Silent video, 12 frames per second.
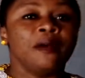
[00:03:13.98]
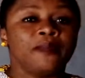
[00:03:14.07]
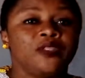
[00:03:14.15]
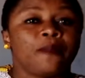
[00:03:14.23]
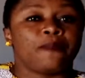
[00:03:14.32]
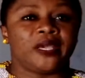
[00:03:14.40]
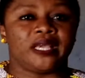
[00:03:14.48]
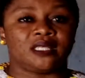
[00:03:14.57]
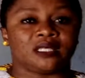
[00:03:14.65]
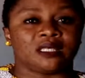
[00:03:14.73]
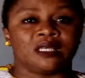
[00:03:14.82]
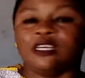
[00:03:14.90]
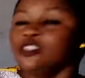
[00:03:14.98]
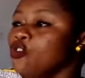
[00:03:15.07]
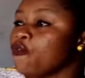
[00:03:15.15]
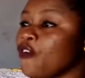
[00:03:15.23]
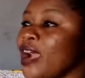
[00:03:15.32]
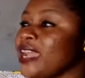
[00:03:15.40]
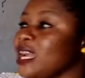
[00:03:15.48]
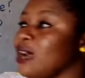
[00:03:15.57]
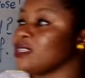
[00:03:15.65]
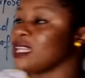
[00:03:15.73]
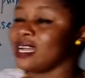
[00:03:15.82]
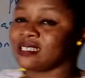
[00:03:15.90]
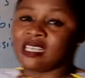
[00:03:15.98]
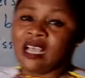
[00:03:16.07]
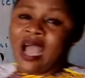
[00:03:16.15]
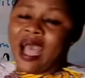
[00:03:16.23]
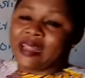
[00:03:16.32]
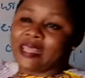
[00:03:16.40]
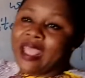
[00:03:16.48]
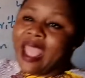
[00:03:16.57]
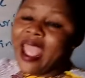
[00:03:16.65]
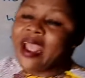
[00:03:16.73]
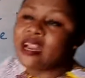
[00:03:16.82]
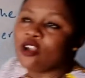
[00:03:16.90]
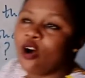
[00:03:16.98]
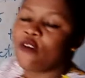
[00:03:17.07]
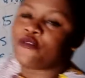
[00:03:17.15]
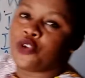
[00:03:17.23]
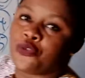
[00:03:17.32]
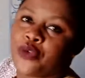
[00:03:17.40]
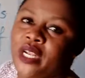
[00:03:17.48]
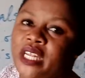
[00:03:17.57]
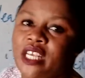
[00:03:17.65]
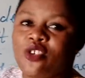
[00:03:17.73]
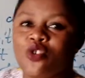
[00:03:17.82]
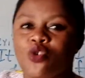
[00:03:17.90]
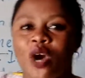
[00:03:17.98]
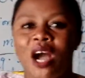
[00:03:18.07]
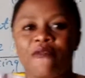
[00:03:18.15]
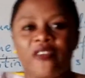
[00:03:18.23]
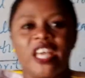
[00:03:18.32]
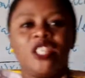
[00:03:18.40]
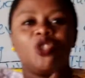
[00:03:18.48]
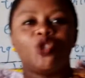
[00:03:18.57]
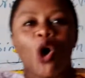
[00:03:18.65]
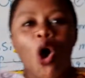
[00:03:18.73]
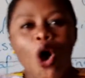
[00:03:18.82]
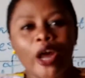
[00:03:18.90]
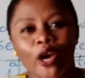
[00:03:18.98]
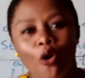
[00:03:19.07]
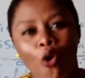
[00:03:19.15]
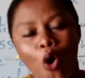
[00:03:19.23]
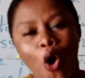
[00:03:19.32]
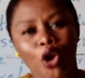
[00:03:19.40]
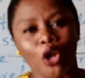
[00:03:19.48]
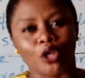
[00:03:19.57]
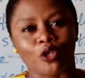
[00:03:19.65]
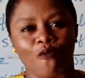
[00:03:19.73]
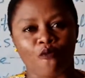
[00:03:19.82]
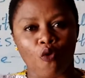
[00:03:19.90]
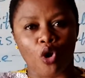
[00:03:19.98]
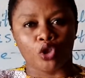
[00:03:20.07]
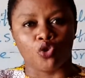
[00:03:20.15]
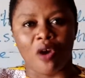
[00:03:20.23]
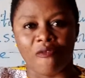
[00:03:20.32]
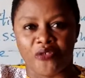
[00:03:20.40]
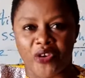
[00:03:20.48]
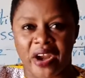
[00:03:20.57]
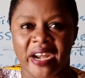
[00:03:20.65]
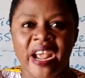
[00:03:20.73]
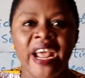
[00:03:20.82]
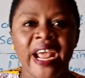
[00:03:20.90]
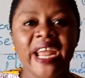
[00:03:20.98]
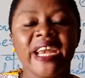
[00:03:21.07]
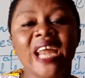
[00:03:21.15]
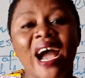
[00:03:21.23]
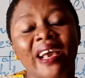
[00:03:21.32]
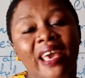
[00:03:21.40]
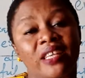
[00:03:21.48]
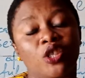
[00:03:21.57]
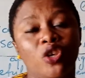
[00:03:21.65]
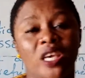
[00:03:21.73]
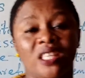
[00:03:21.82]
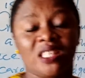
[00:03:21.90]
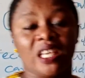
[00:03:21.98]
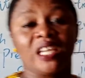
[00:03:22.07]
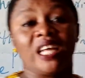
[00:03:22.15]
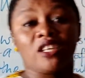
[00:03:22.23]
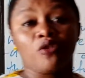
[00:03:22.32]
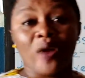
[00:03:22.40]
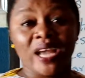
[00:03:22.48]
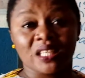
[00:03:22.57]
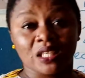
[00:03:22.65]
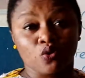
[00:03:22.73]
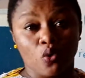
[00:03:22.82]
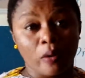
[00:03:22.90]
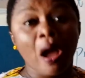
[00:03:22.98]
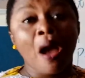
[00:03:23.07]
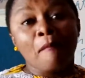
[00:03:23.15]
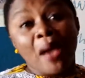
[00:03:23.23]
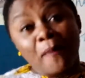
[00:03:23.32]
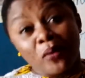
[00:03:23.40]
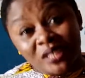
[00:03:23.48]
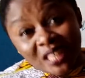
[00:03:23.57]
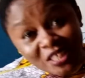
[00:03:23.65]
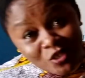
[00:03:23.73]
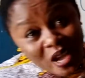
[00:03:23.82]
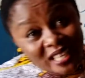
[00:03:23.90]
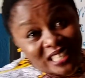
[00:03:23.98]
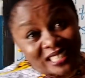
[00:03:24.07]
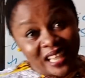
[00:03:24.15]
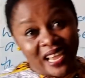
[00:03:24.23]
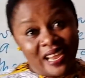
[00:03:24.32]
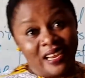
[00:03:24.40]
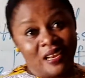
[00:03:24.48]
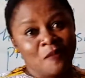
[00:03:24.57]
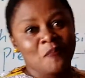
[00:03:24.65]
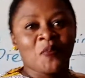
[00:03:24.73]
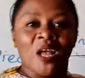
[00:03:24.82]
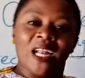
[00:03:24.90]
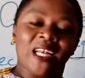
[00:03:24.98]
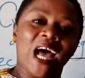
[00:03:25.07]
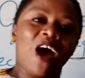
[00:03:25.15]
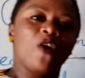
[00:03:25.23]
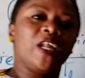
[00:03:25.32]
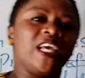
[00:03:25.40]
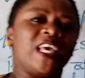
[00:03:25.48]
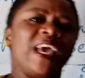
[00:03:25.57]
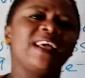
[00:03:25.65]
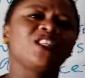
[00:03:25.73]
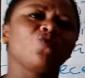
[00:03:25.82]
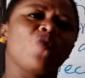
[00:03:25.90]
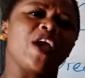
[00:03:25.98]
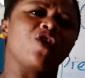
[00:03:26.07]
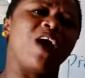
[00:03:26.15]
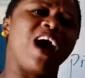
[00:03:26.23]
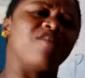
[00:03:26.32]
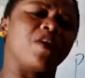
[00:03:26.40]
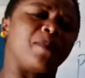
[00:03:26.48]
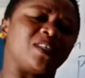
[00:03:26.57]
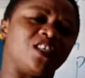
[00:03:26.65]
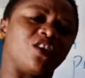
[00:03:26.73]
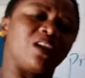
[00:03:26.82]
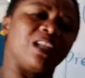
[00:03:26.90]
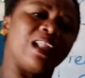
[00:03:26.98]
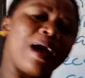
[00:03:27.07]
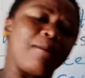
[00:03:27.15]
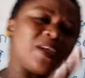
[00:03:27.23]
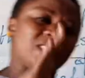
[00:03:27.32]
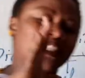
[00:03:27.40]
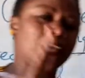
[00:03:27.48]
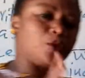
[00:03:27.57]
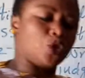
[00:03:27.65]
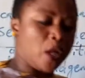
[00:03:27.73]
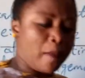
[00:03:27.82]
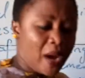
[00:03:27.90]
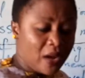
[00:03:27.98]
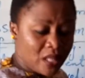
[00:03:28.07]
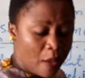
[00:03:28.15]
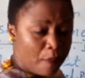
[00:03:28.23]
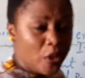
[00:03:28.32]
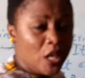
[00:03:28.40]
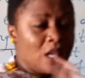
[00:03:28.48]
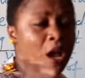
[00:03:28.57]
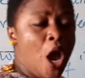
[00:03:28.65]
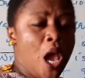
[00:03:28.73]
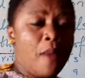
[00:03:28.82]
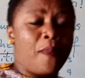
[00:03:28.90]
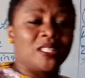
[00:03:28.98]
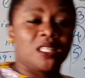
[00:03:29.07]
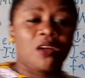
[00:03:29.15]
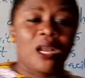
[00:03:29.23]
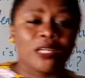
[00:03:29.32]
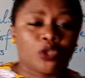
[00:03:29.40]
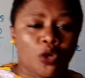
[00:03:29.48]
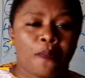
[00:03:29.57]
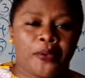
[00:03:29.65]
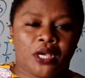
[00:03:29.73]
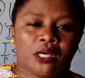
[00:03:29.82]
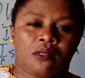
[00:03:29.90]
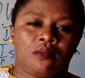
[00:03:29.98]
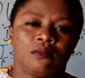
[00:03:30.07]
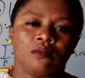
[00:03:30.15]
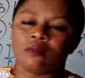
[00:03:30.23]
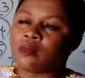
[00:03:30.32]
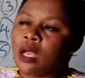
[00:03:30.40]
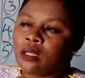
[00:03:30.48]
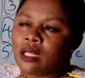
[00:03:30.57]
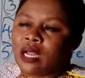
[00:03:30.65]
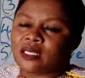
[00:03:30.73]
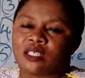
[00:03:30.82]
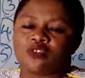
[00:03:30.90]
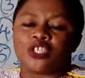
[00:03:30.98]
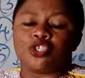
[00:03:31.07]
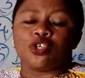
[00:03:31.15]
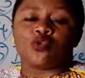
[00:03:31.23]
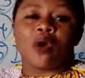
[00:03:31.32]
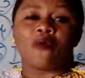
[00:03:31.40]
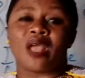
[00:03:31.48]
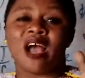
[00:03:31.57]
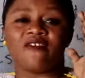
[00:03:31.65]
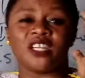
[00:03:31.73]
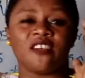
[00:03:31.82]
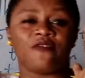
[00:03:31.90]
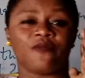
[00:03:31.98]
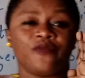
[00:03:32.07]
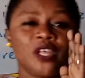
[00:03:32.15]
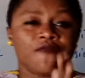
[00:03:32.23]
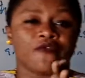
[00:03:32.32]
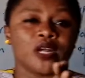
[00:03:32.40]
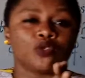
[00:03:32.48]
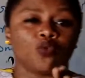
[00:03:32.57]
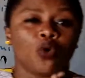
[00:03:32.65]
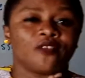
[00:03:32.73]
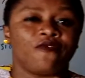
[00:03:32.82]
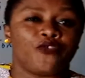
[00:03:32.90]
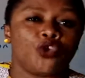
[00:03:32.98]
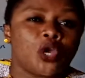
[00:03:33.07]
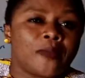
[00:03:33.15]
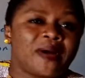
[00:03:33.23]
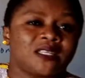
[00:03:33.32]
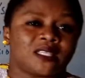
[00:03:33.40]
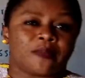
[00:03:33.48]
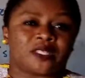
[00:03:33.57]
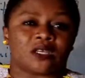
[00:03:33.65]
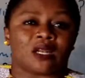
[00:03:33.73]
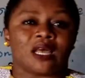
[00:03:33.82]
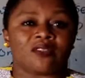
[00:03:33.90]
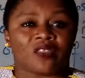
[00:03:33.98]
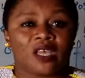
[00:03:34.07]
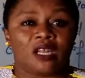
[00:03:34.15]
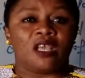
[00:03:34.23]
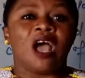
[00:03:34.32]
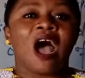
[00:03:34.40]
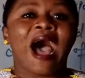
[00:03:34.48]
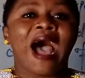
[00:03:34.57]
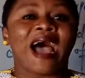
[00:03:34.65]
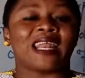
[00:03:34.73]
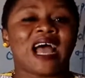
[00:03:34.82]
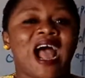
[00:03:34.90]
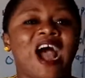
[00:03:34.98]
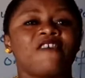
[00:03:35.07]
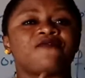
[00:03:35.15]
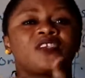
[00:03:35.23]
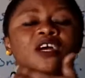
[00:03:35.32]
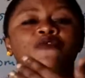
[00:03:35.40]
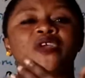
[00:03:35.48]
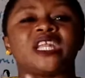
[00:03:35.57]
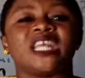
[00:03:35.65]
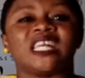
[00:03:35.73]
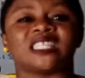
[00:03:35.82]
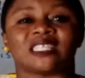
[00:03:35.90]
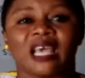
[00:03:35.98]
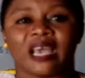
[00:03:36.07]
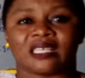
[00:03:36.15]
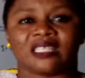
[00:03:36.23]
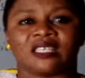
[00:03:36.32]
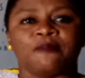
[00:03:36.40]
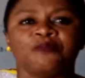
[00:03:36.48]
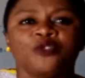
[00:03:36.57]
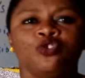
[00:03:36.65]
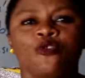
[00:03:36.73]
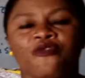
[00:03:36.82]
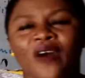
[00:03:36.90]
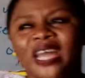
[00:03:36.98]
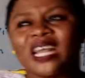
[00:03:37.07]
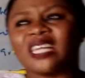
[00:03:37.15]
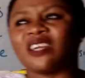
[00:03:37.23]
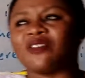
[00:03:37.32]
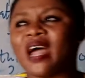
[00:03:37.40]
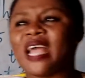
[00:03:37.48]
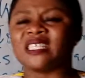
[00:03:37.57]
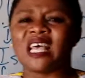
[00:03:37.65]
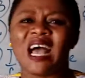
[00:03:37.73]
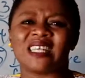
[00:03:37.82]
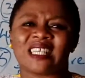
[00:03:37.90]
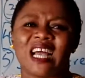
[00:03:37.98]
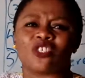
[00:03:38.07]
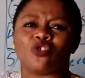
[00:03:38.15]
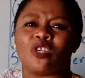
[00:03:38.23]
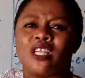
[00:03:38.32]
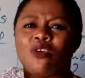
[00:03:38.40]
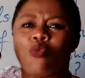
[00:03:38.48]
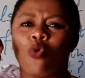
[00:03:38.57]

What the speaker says: the piece, you find out that at the end of your reading, you have enjoyed a whole lot of what you have read. In that case, you can say that the writer's purpose is to entertain. Now, in a case where you have a particular perception about a particular topic, there are situations where we have a different view about a particular thing, and after reading a text, you find out the writer has actually